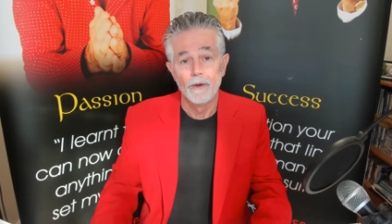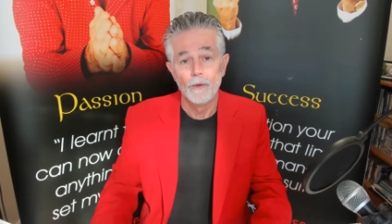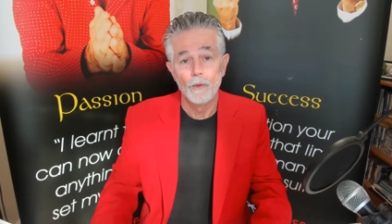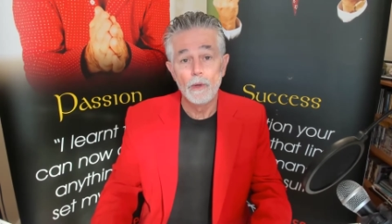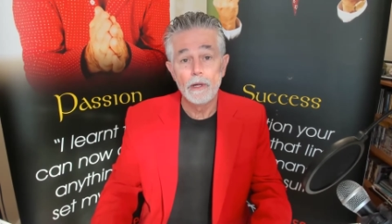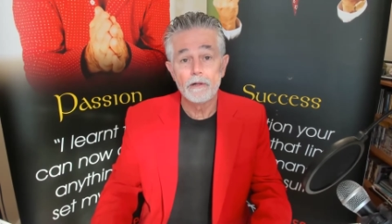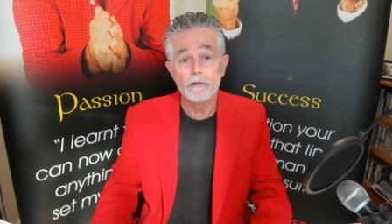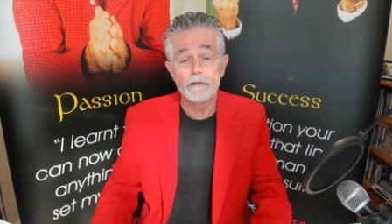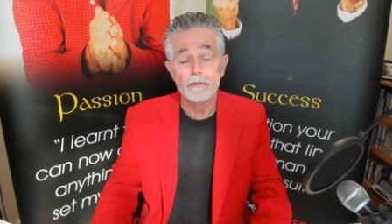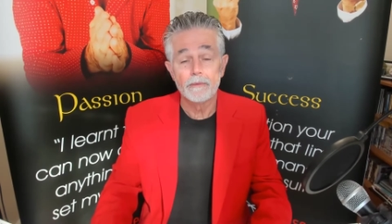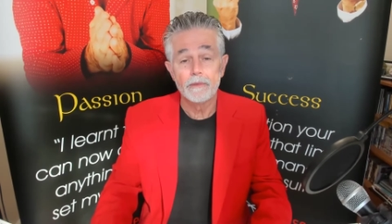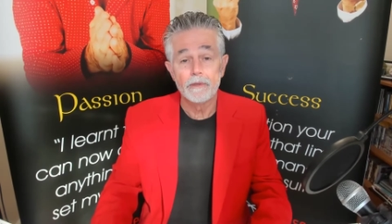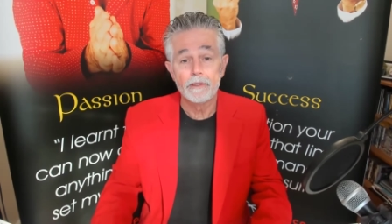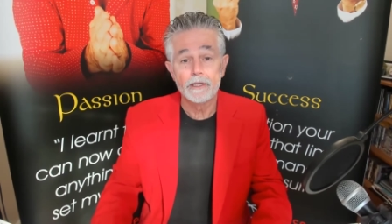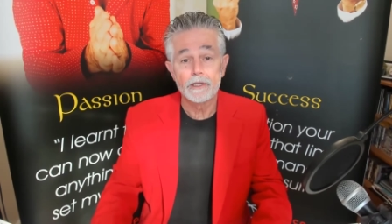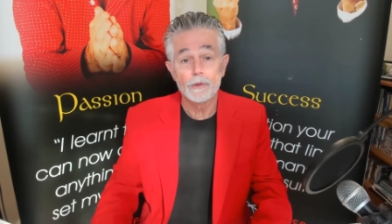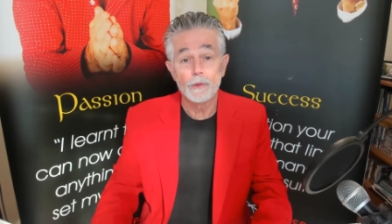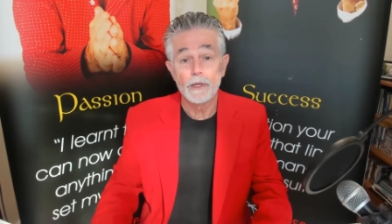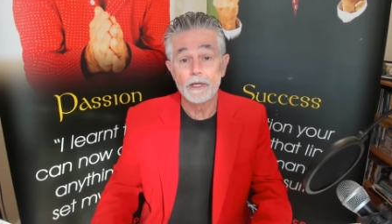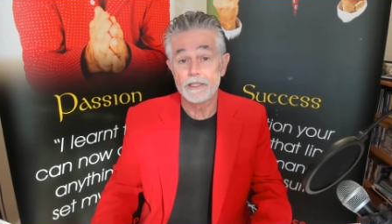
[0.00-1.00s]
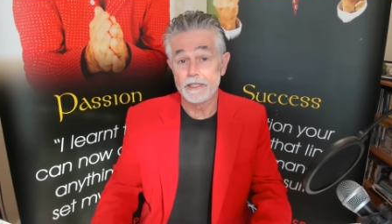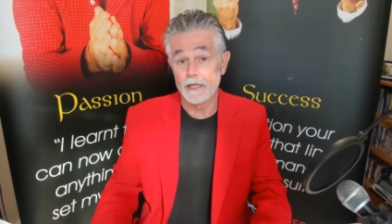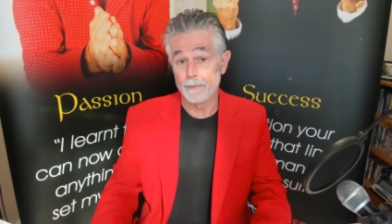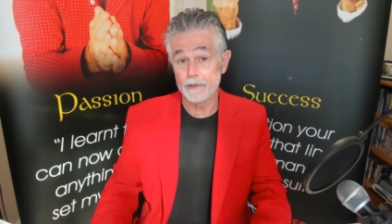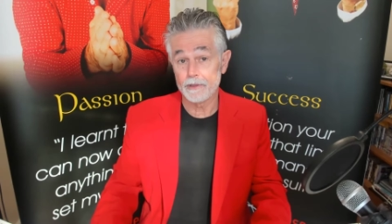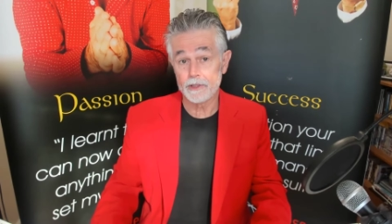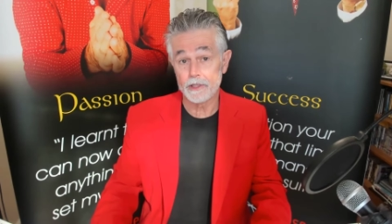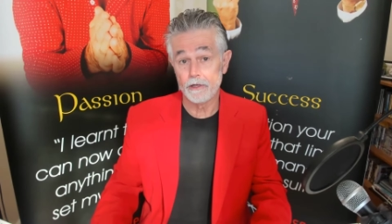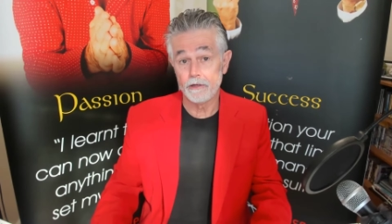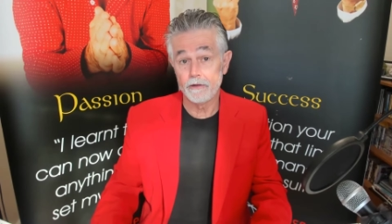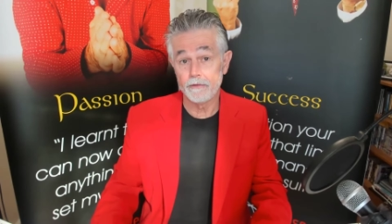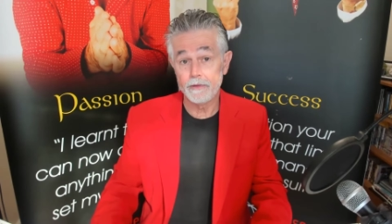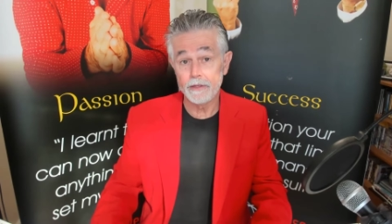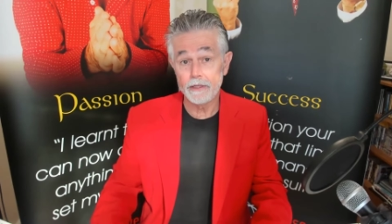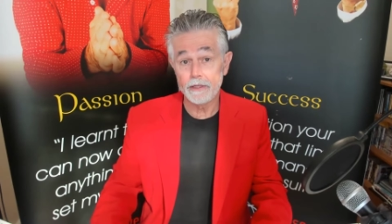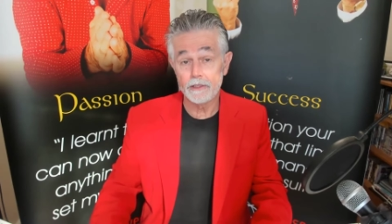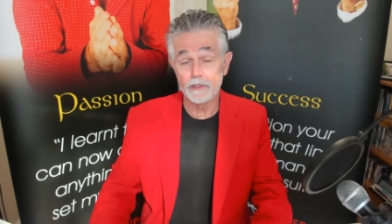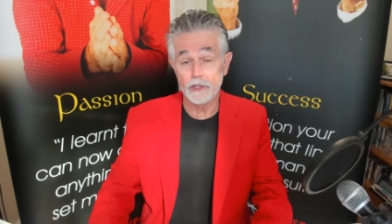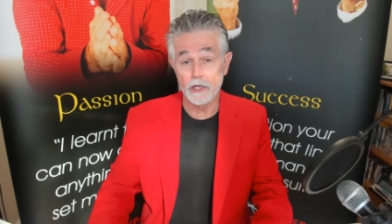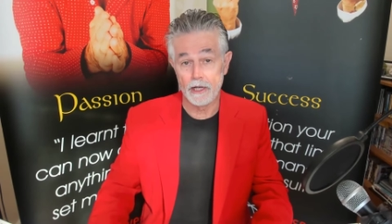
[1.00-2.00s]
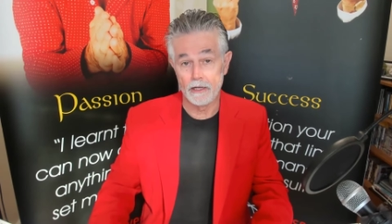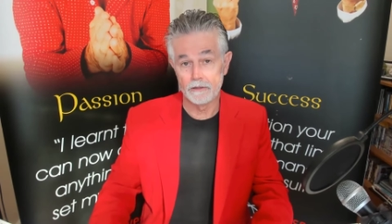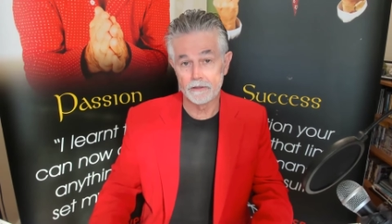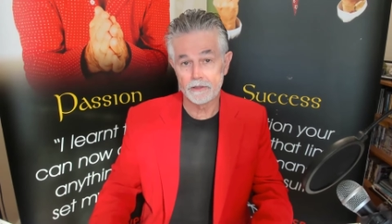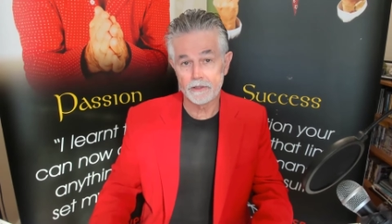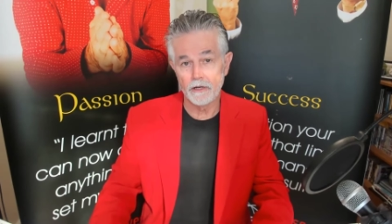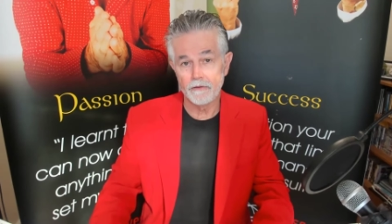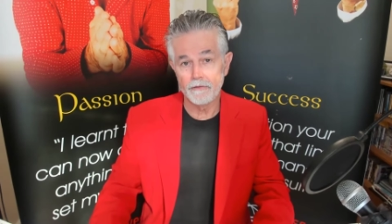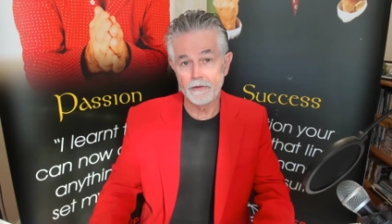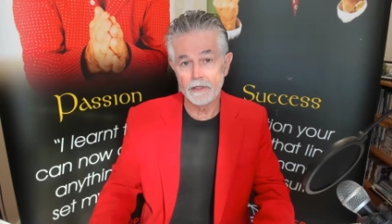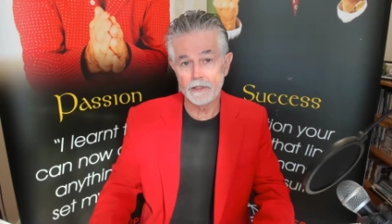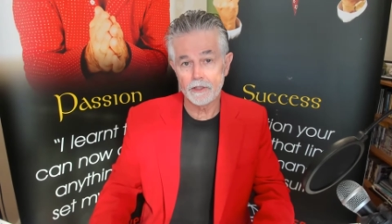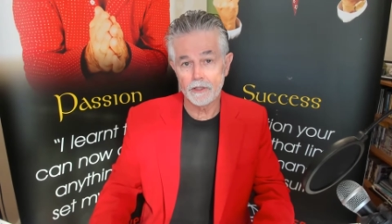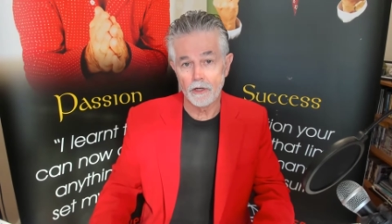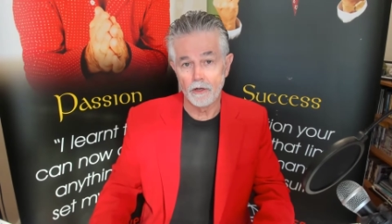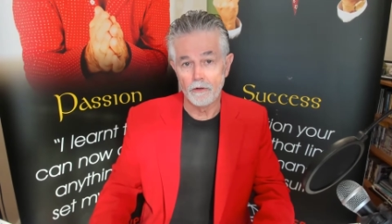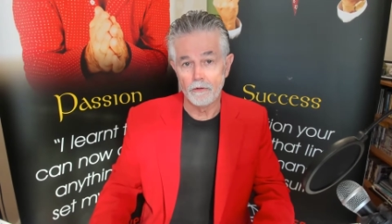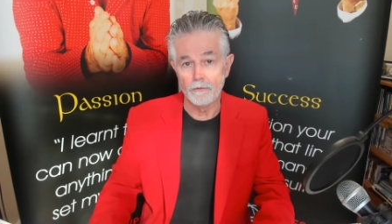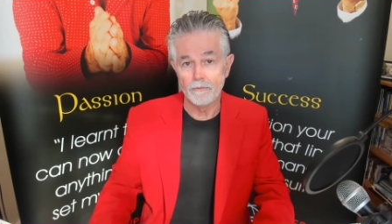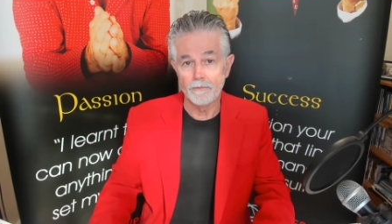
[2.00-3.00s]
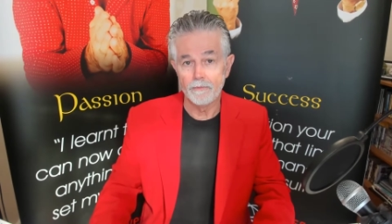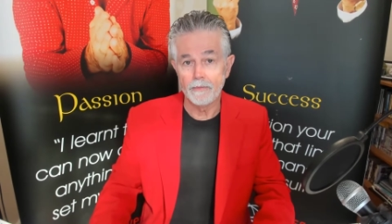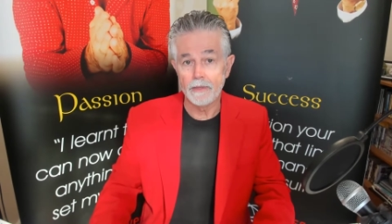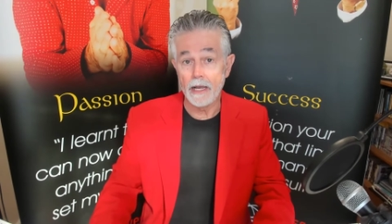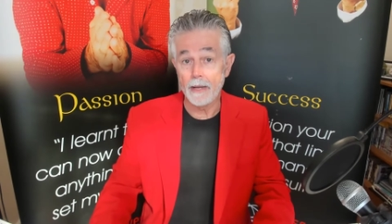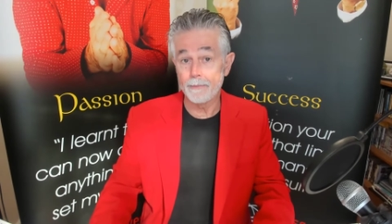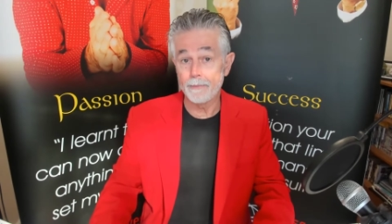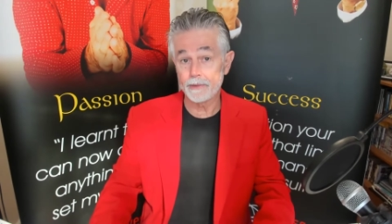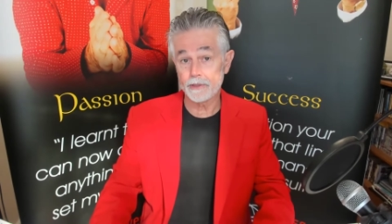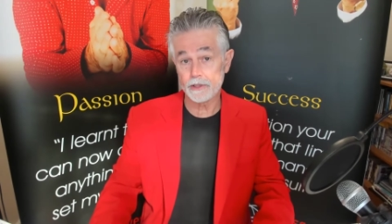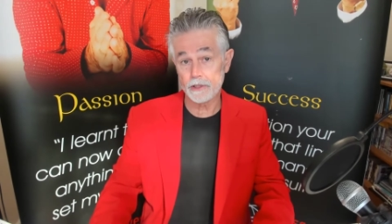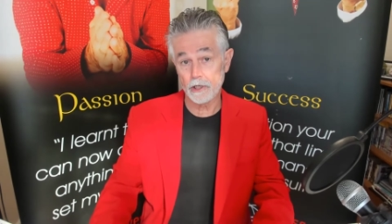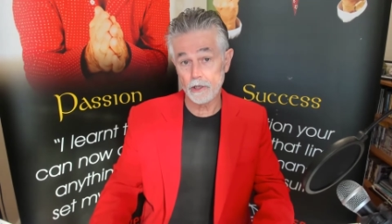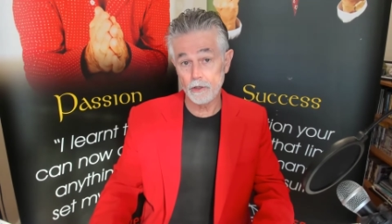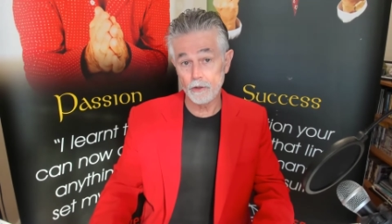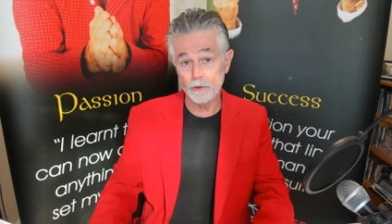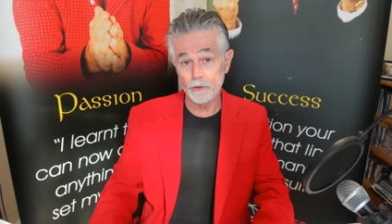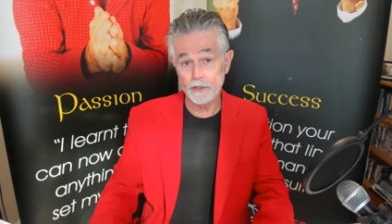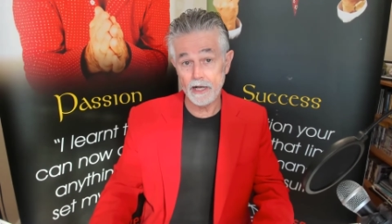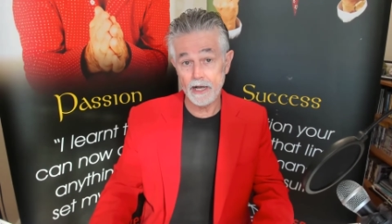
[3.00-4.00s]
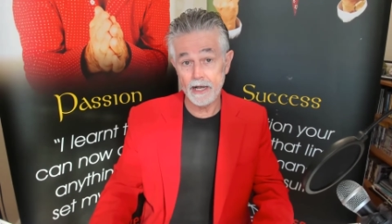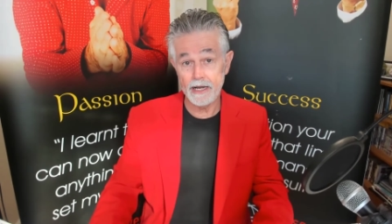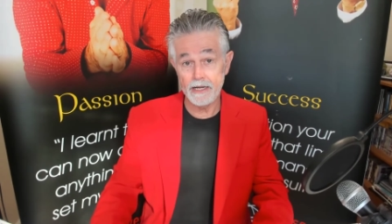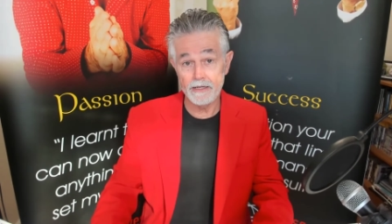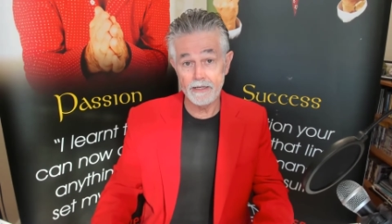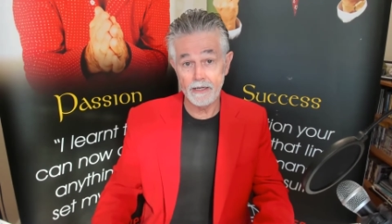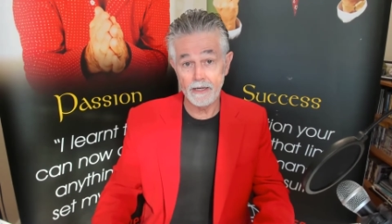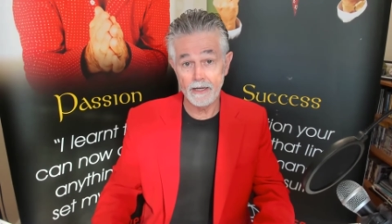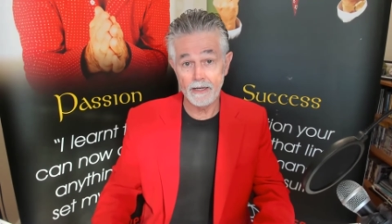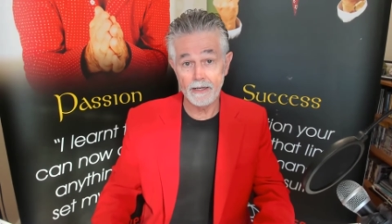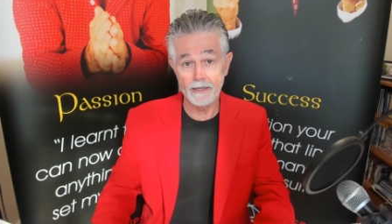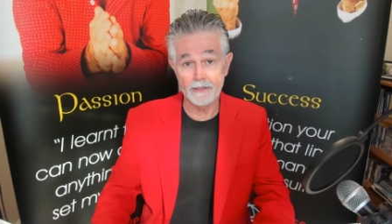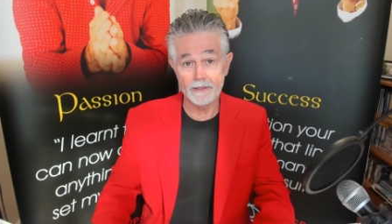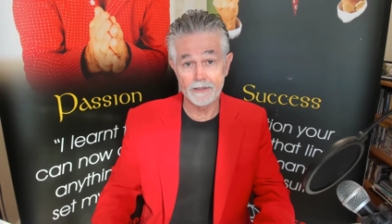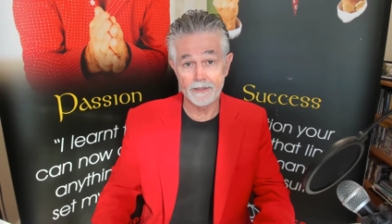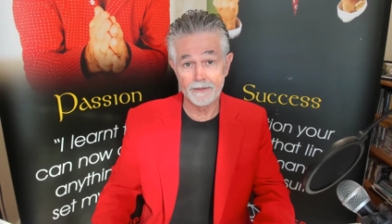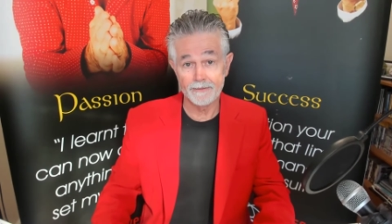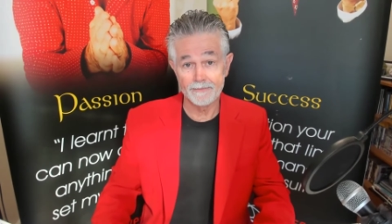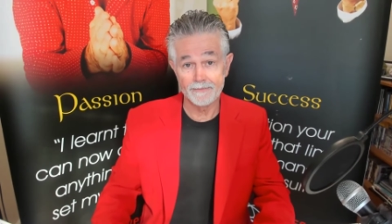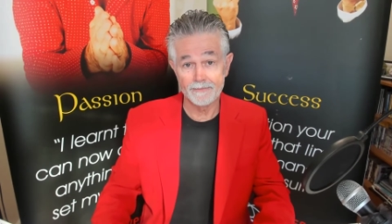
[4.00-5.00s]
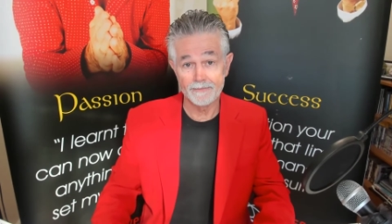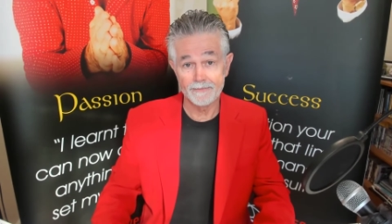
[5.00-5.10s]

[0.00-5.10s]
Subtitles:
Welcome to this week's episode of the Charles Kierkegaard Show, episode 88.